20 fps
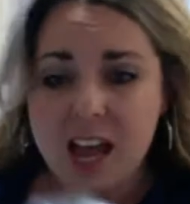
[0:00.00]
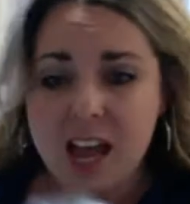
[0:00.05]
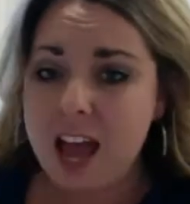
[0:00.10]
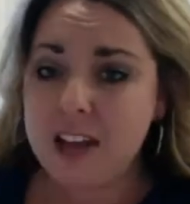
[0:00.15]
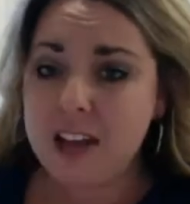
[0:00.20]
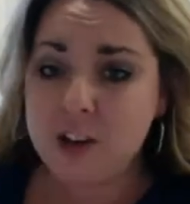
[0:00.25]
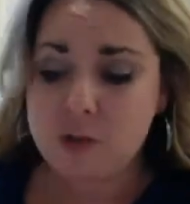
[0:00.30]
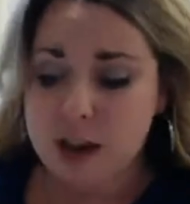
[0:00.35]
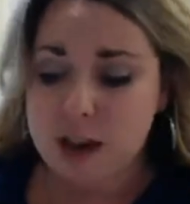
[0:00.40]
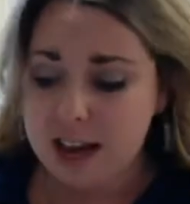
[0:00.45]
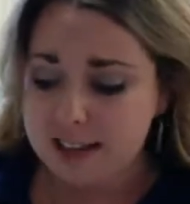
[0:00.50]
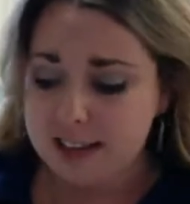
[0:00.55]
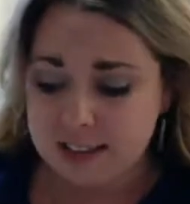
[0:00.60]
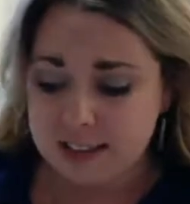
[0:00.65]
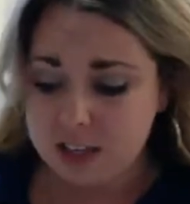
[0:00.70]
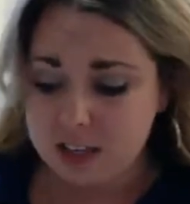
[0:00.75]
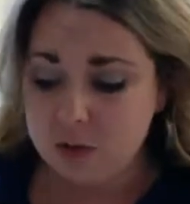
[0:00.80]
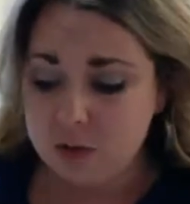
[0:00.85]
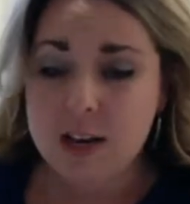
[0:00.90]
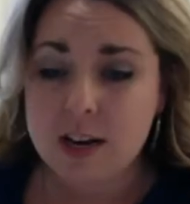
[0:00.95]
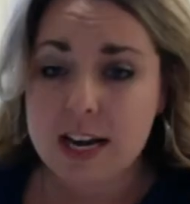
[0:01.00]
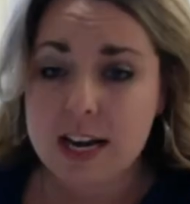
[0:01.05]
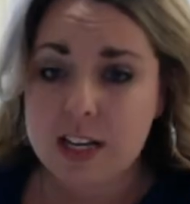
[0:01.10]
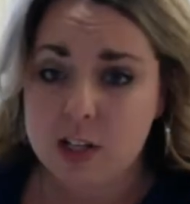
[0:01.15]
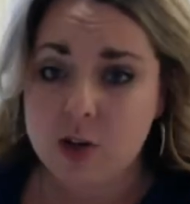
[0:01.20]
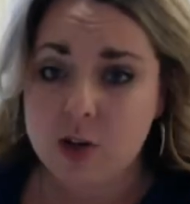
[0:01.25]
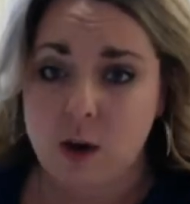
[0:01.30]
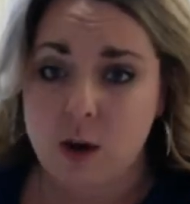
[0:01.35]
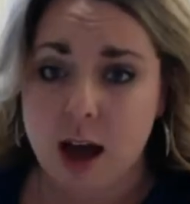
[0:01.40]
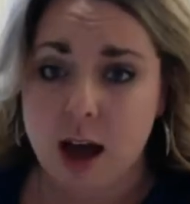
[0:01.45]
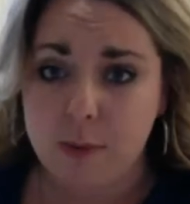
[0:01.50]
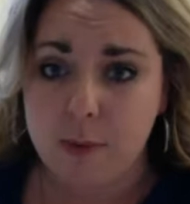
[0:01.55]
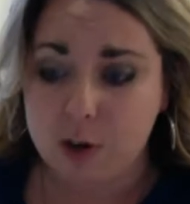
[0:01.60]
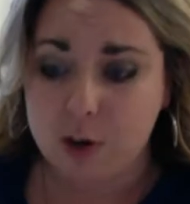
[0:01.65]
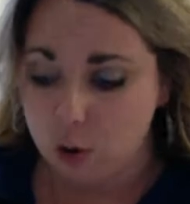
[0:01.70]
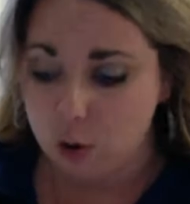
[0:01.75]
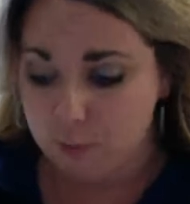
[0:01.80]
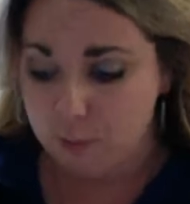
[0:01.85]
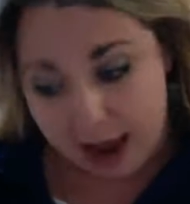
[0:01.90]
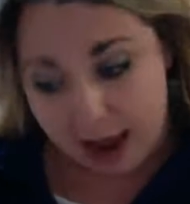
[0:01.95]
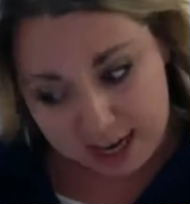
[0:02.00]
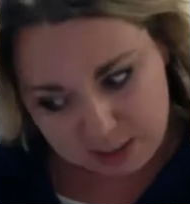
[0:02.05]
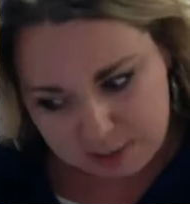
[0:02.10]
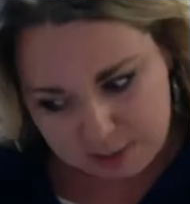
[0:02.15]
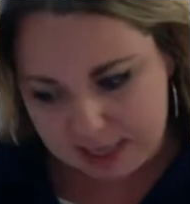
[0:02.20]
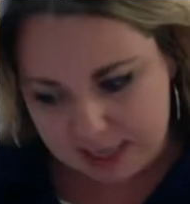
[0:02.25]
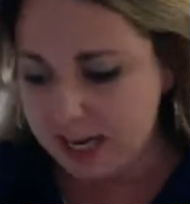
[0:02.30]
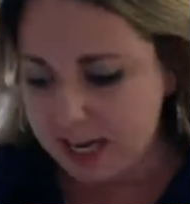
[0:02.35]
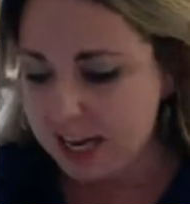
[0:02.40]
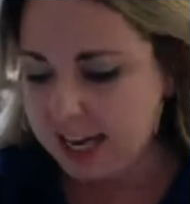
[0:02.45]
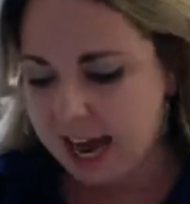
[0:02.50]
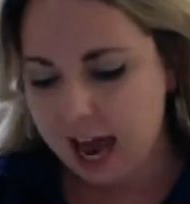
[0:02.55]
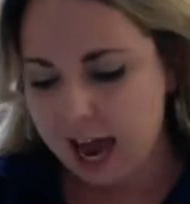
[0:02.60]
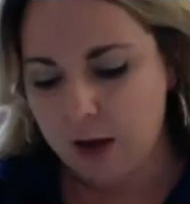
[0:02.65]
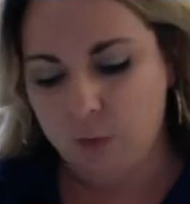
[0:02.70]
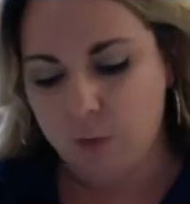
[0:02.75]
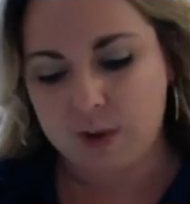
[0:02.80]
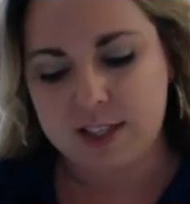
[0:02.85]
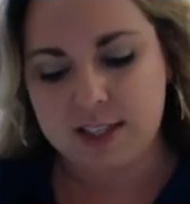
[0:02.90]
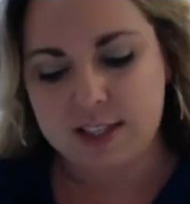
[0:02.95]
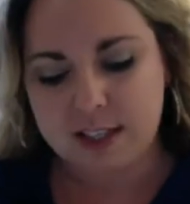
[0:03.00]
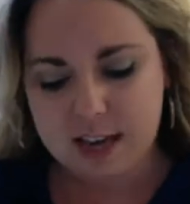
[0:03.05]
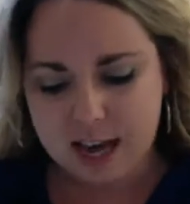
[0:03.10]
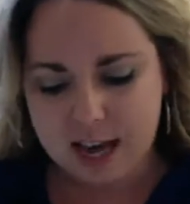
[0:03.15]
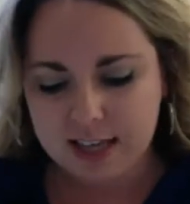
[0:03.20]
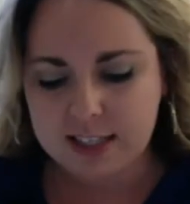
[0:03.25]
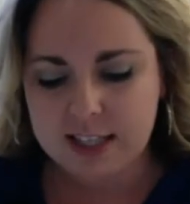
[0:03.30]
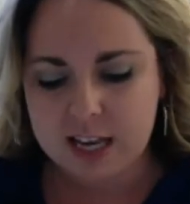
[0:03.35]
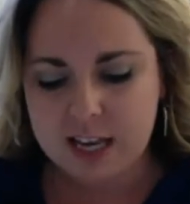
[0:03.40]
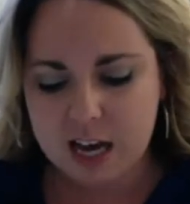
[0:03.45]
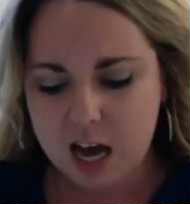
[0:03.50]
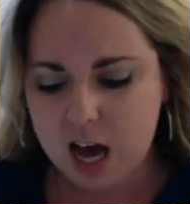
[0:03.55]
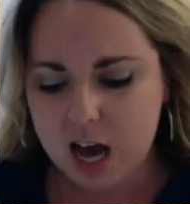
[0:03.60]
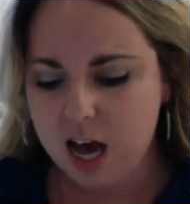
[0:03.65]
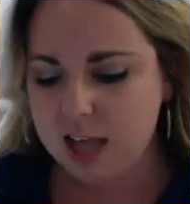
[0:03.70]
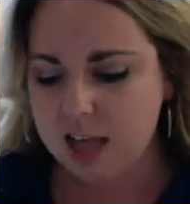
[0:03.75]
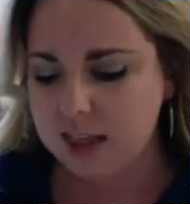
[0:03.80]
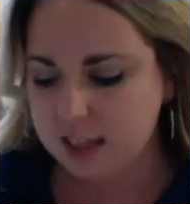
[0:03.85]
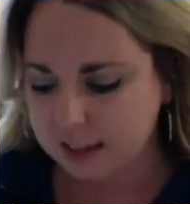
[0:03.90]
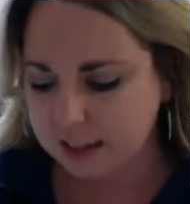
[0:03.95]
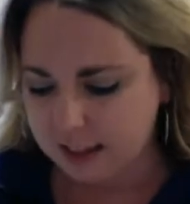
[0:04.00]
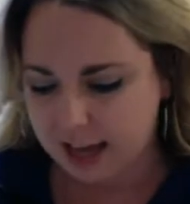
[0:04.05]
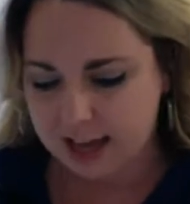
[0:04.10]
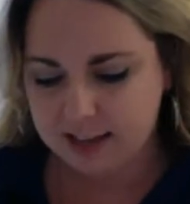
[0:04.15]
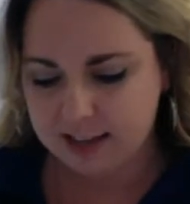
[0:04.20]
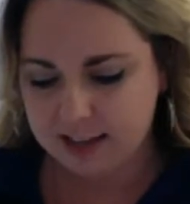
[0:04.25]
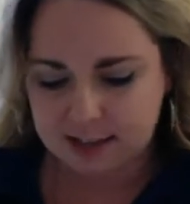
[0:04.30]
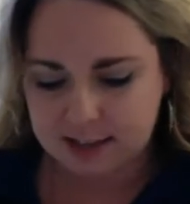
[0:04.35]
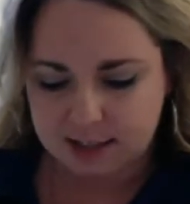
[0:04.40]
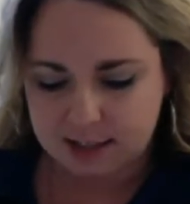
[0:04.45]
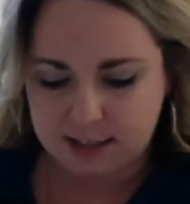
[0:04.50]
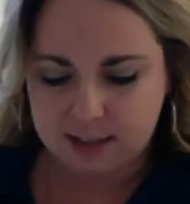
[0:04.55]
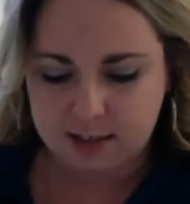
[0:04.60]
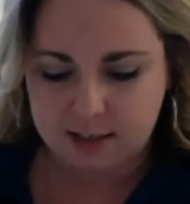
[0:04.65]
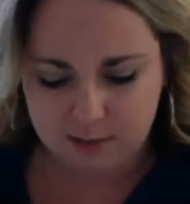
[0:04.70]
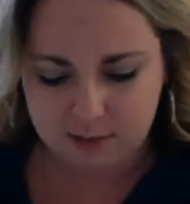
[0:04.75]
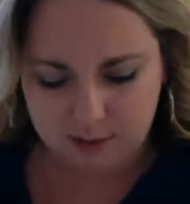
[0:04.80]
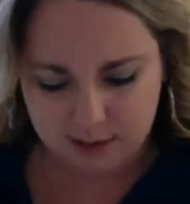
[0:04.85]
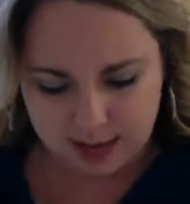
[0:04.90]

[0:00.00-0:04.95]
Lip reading: And you guys, this is what I do. I would go back to my study guide. What's the next thing on the list?